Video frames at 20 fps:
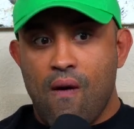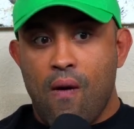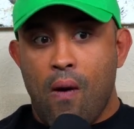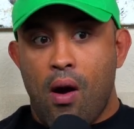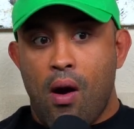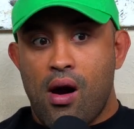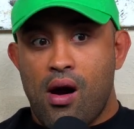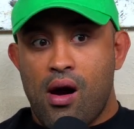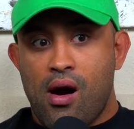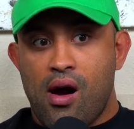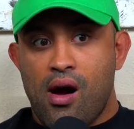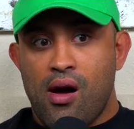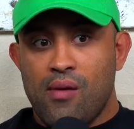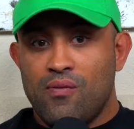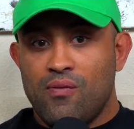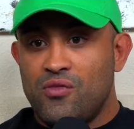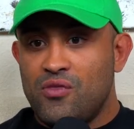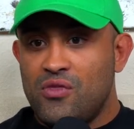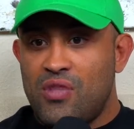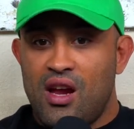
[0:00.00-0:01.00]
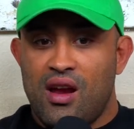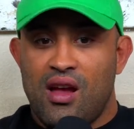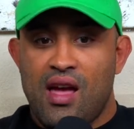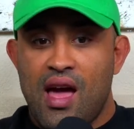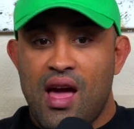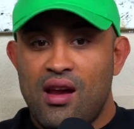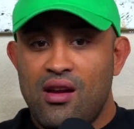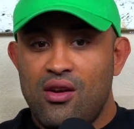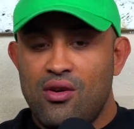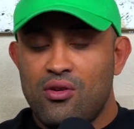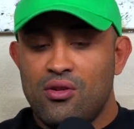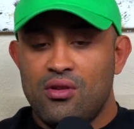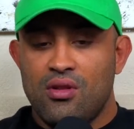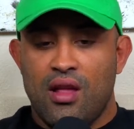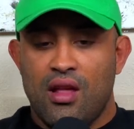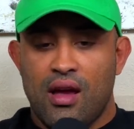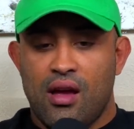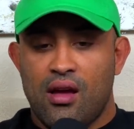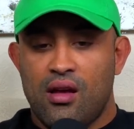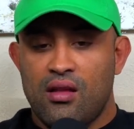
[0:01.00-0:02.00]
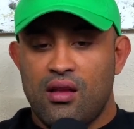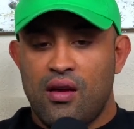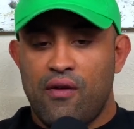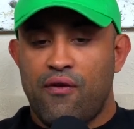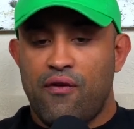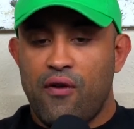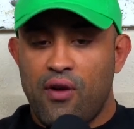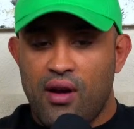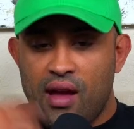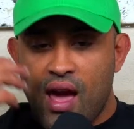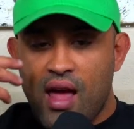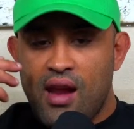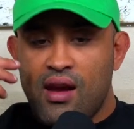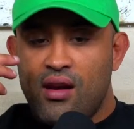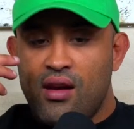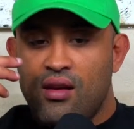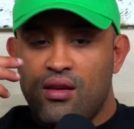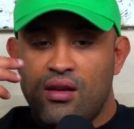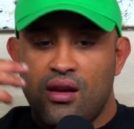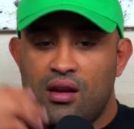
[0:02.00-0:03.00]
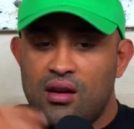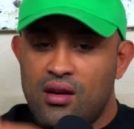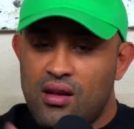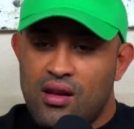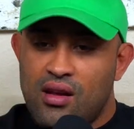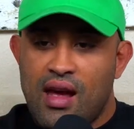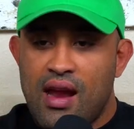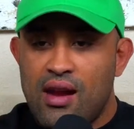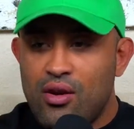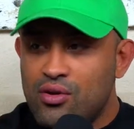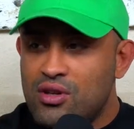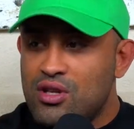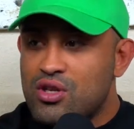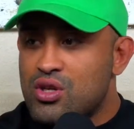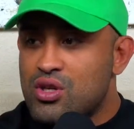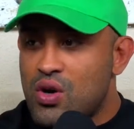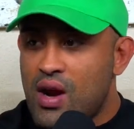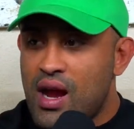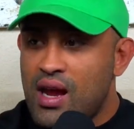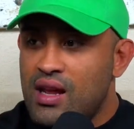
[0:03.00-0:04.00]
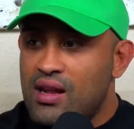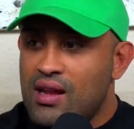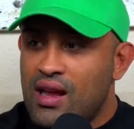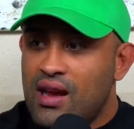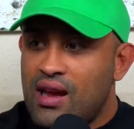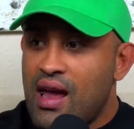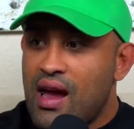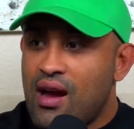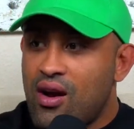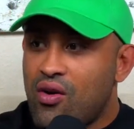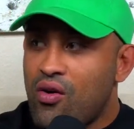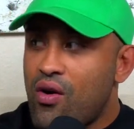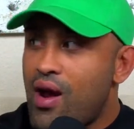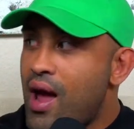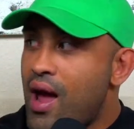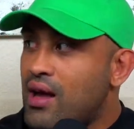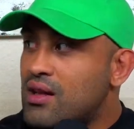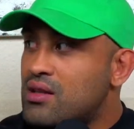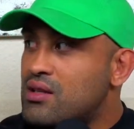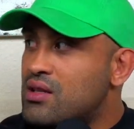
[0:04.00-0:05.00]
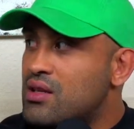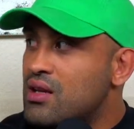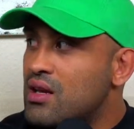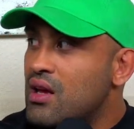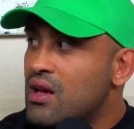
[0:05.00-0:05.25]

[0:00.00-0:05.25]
they're getting on like they're getting on the strike and they get cracked,